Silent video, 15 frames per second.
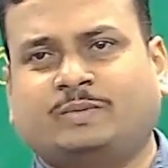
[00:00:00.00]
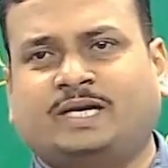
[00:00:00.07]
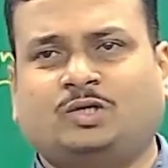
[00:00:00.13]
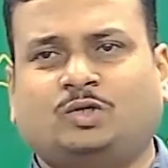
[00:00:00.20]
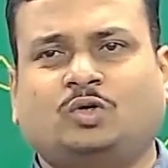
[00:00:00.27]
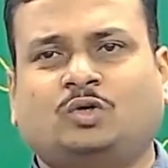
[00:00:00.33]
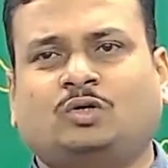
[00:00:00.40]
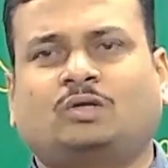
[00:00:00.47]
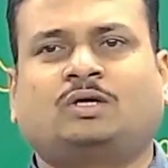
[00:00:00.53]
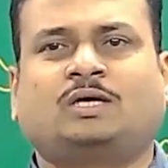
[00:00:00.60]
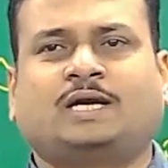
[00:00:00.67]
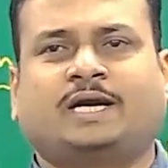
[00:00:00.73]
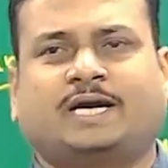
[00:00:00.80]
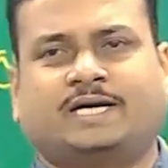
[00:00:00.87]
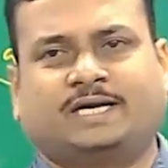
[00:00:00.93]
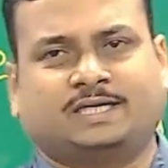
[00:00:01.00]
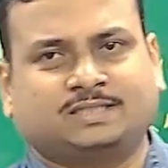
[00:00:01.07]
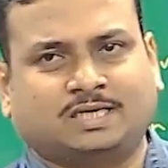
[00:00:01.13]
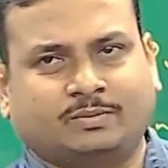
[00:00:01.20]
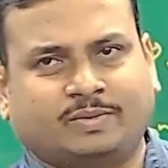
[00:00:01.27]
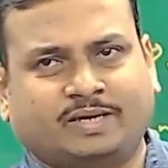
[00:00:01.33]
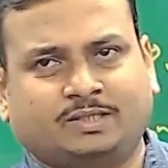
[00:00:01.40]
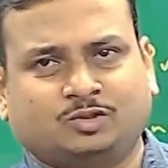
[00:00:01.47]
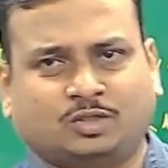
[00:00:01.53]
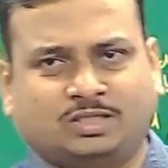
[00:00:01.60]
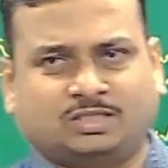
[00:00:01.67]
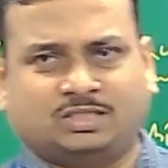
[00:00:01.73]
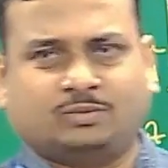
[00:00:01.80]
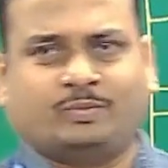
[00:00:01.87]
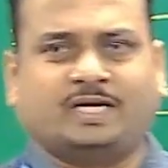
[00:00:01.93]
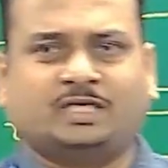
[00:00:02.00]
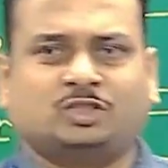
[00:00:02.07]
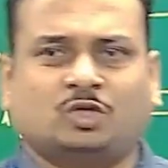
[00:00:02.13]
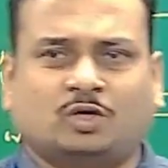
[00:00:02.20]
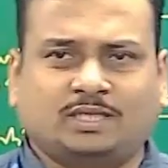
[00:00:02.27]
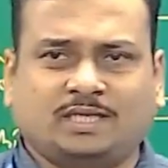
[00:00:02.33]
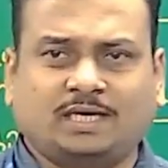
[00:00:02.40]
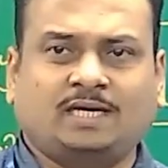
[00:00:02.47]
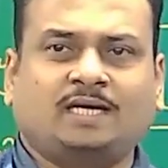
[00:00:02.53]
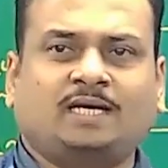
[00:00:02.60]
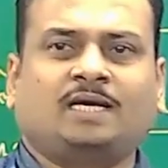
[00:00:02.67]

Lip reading: band to conduction band. So this is based on the